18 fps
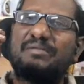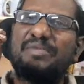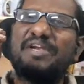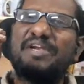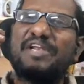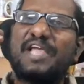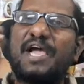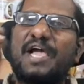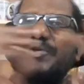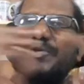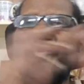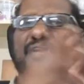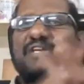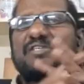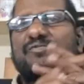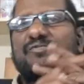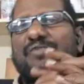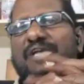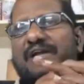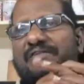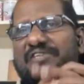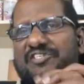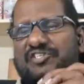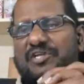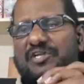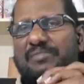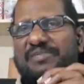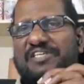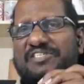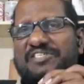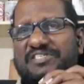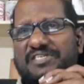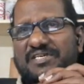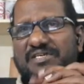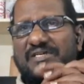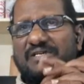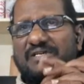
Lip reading: media units we have established.